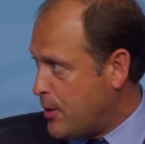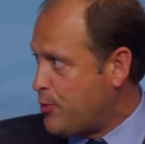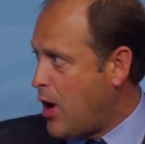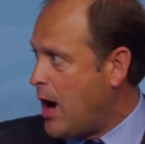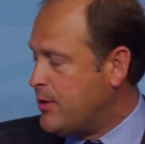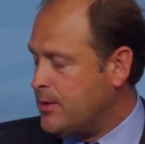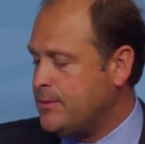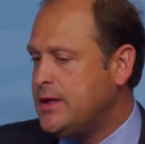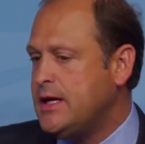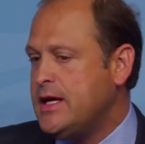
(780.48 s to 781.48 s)
the
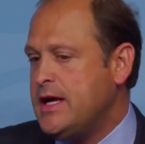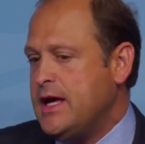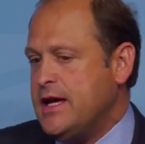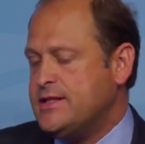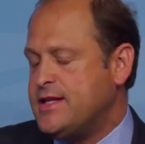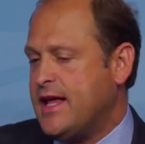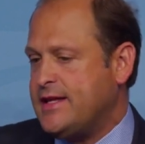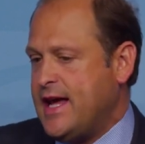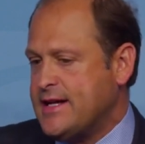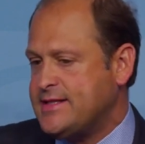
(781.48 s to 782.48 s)
problem, is
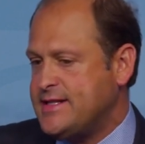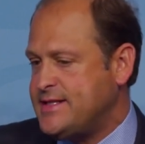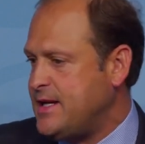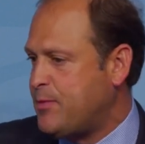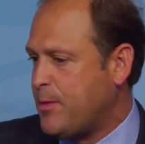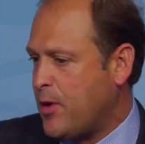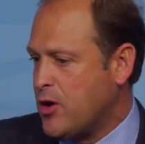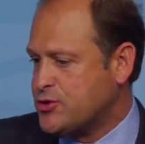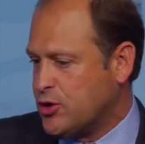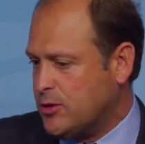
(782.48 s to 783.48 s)
that the SEC
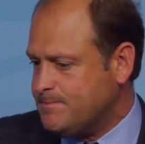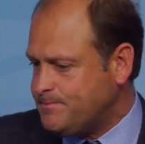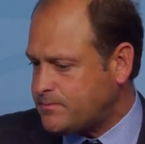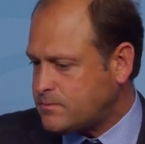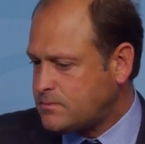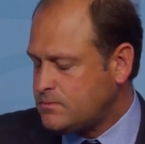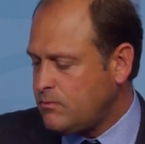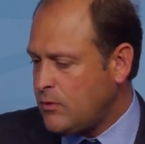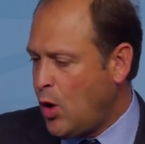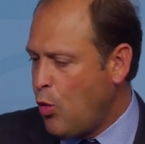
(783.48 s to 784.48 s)
proposal
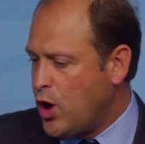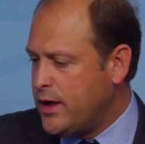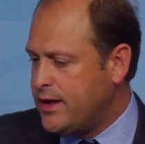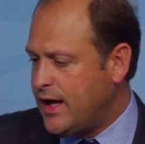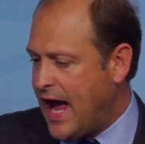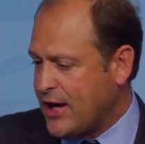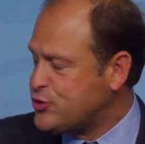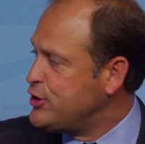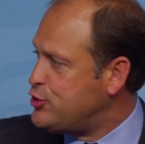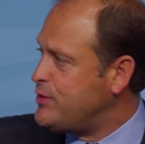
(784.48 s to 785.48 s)
would
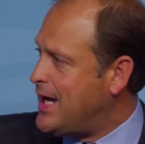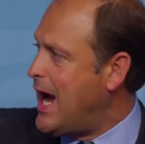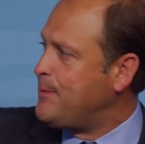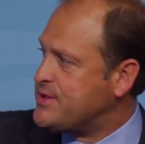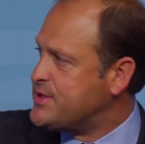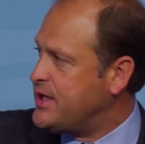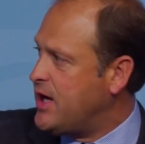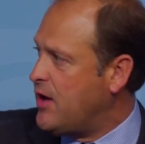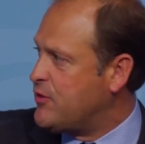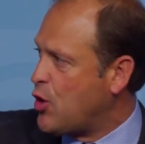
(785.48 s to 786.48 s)
actually do the
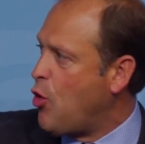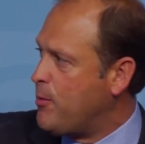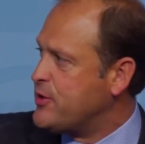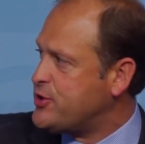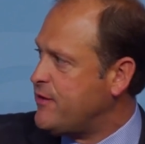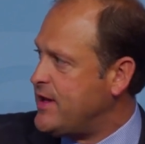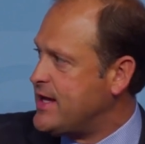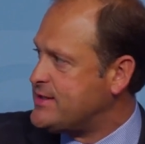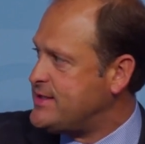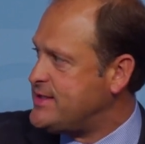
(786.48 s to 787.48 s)
opposite of the core mission of
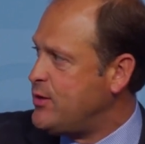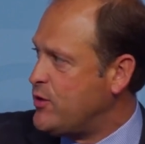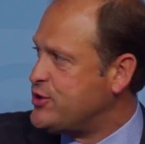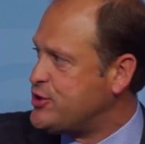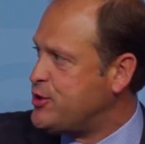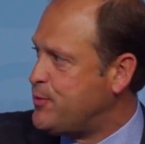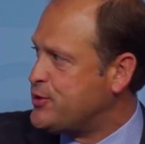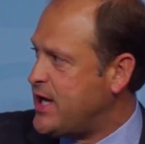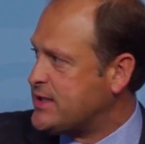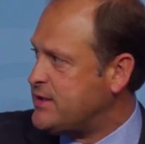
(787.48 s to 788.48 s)
the SEC, which is to
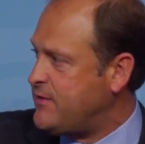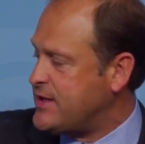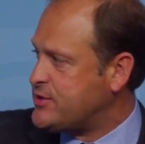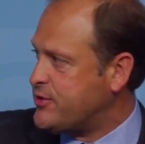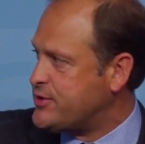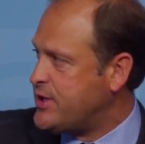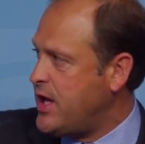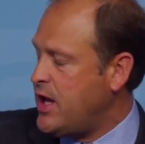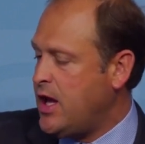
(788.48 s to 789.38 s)
protect investors.